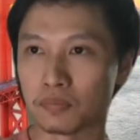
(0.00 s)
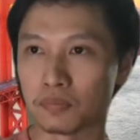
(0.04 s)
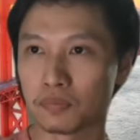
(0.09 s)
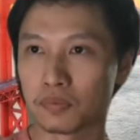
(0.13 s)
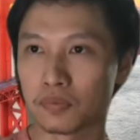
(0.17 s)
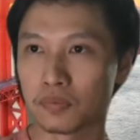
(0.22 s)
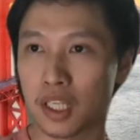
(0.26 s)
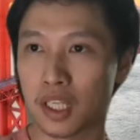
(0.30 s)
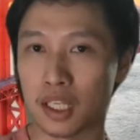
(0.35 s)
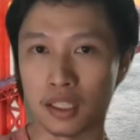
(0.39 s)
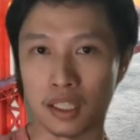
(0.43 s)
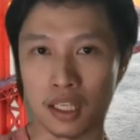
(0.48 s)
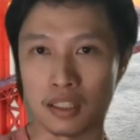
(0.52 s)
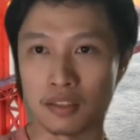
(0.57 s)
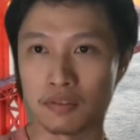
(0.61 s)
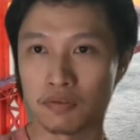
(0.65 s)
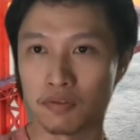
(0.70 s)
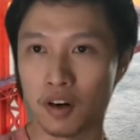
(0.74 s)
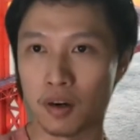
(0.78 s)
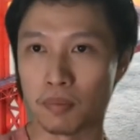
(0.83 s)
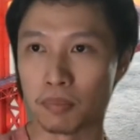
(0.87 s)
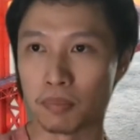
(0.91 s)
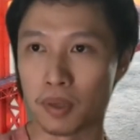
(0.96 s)
Yeah, that's
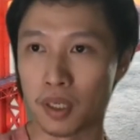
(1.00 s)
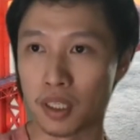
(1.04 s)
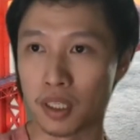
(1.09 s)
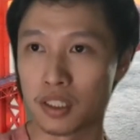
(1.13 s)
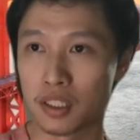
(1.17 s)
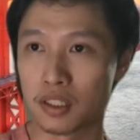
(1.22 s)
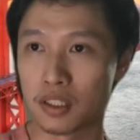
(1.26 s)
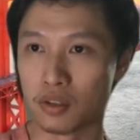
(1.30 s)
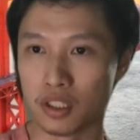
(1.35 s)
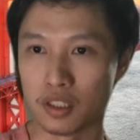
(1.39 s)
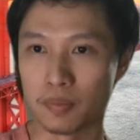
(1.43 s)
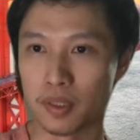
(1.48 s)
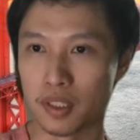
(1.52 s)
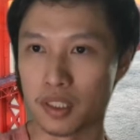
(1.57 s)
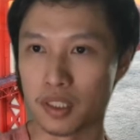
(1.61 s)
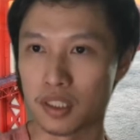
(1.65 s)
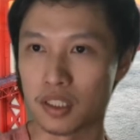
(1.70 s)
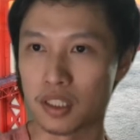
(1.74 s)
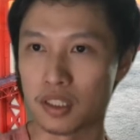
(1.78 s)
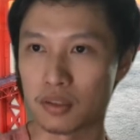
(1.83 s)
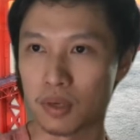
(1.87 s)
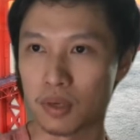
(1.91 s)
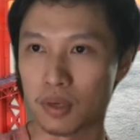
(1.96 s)
from personal experience
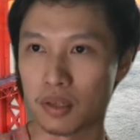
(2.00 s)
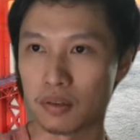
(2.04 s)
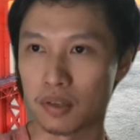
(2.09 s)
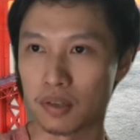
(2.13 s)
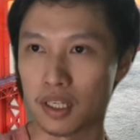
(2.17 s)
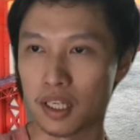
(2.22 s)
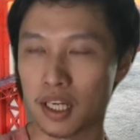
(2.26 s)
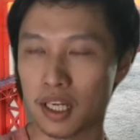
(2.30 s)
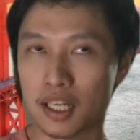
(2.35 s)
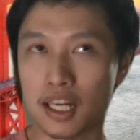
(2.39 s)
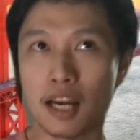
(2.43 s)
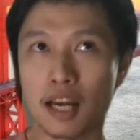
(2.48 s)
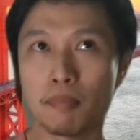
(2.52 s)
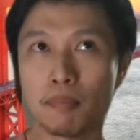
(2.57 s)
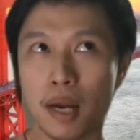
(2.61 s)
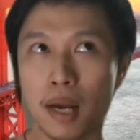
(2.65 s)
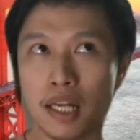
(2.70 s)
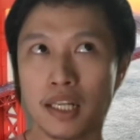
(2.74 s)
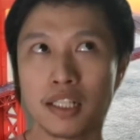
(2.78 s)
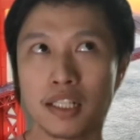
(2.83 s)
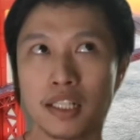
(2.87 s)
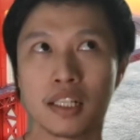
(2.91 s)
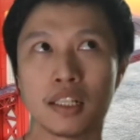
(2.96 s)
as well, right? And I
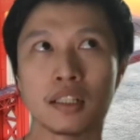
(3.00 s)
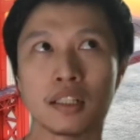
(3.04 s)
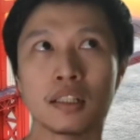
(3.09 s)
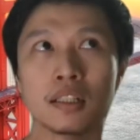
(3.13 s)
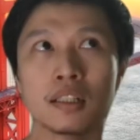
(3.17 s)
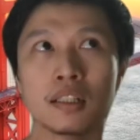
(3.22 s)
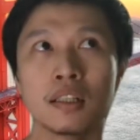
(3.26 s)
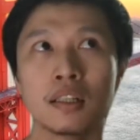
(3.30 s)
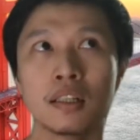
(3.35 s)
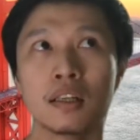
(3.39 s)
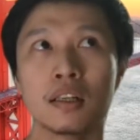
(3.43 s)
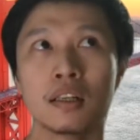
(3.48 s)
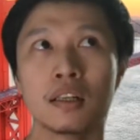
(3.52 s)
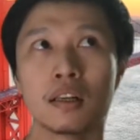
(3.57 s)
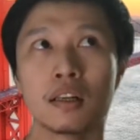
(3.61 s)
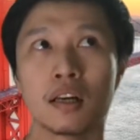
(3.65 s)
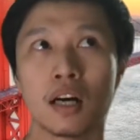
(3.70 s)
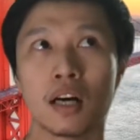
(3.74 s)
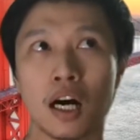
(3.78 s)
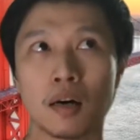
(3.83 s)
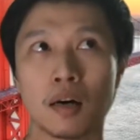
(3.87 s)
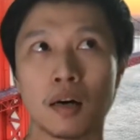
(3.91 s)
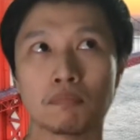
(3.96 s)
mentioned,
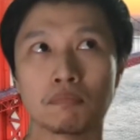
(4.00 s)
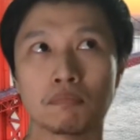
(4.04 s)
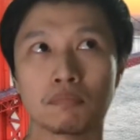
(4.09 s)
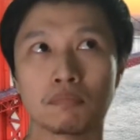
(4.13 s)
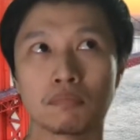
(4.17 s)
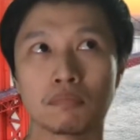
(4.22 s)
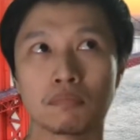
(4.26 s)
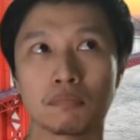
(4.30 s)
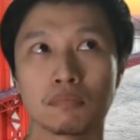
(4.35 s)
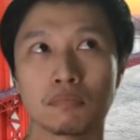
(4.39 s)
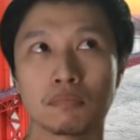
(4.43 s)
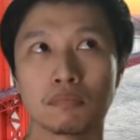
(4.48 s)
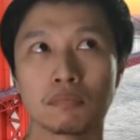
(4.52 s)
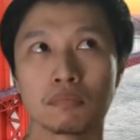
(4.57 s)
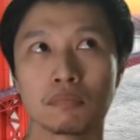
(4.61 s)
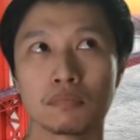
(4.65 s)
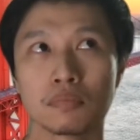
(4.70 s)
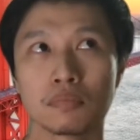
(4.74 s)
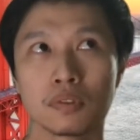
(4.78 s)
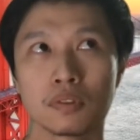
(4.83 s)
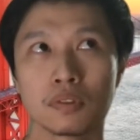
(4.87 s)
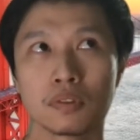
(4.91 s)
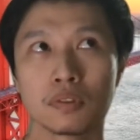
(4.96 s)
um,
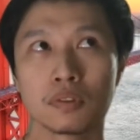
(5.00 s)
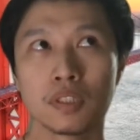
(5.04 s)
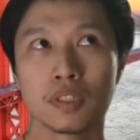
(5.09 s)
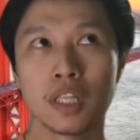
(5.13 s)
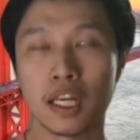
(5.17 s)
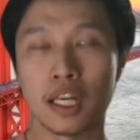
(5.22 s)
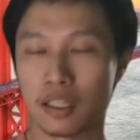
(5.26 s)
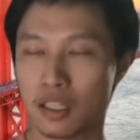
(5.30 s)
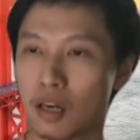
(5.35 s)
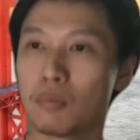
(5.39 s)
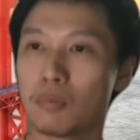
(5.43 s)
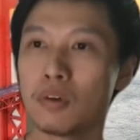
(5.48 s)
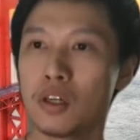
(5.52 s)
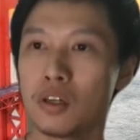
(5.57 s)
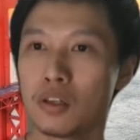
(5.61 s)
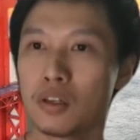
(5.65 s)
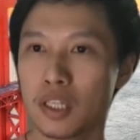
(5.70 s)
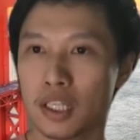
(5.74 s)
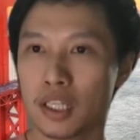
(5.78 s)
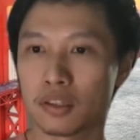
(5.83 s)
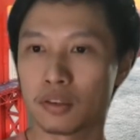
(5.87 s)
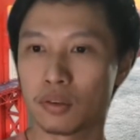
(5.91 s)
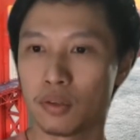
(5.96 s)
yeah, don't look
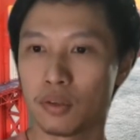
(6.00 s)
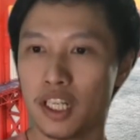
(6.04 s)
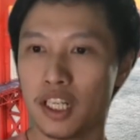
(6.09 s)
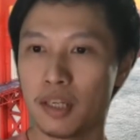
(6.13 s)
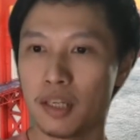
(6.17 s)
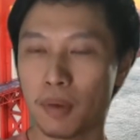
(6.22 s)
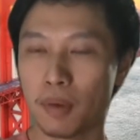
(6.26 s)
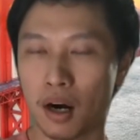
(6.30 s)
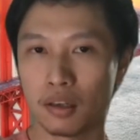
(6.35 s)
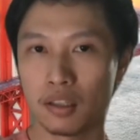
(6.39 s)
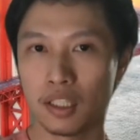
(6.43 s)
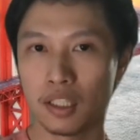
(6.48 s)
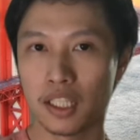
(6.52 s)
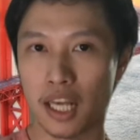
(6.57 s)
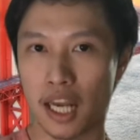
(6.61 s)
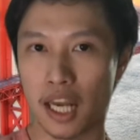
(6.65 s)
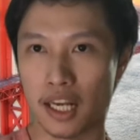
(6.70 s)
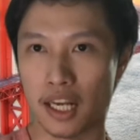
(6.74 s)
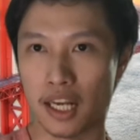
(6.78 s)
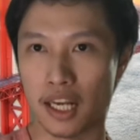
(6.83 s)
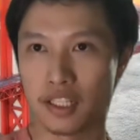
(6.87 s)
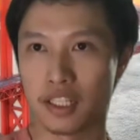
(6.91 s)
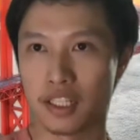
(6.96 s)
at 3D modeling
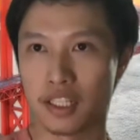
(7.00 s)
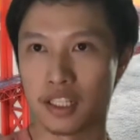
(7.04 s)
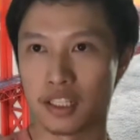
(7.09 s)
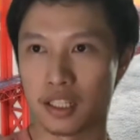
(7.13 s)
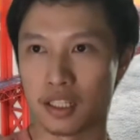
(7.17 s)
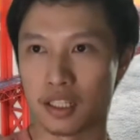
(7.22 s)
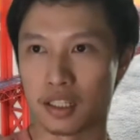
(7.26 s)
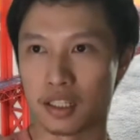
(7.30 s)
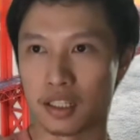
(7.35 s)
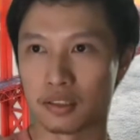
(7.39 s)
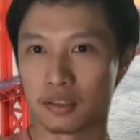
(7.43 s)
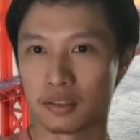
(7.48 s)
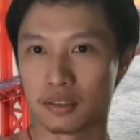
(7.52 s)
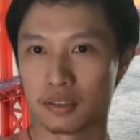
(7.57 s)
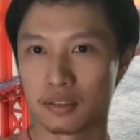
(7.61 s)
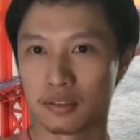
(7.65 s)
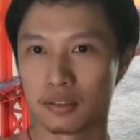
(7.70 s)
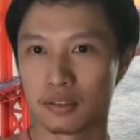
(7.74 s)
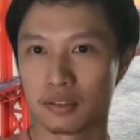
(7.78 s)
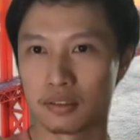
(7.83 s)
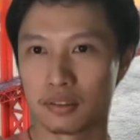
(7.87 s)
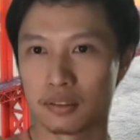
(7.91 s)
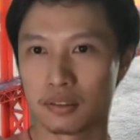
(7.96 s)
as just
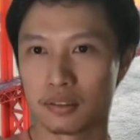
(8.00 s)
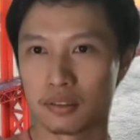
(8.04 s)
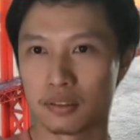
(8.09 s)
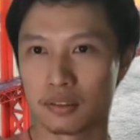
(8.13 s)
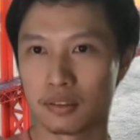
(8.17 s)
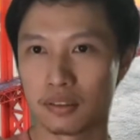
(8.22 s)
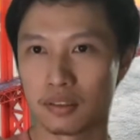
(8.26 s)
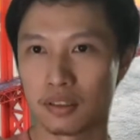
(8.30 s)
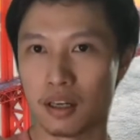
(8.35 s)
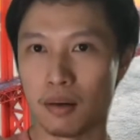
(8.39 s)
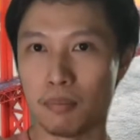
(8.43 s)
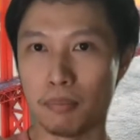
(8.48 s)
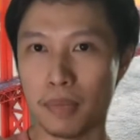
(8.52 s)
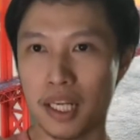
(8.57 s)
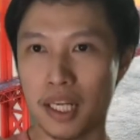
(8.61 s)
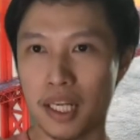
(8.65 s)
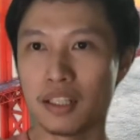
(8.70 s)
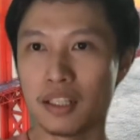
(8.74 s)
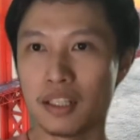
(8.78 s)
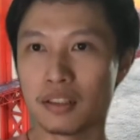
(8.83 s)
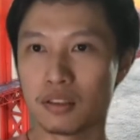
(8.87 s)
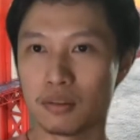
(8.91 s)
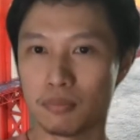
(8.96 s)
a
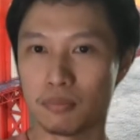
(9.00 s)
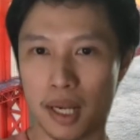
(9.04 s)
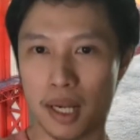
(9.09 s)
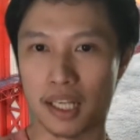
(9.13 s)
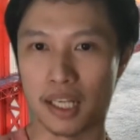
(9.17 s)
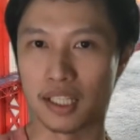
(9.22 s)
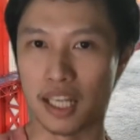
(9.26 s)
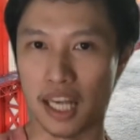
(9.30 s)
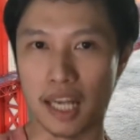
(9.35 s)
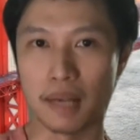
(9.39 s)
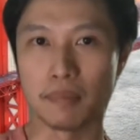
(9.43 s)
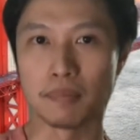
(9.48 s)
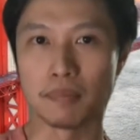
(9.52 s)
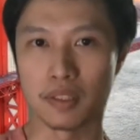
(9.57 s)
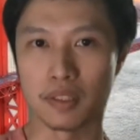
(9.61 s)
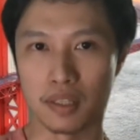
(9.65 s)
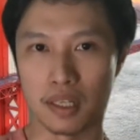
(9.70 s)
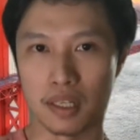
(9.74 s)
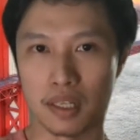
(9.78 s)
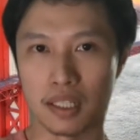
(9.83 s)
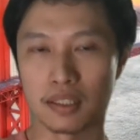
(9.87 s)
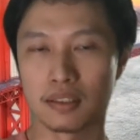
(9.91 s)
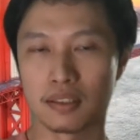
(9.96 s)
mean to make games,
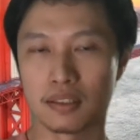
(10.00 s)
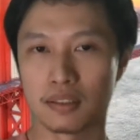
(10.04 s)
right?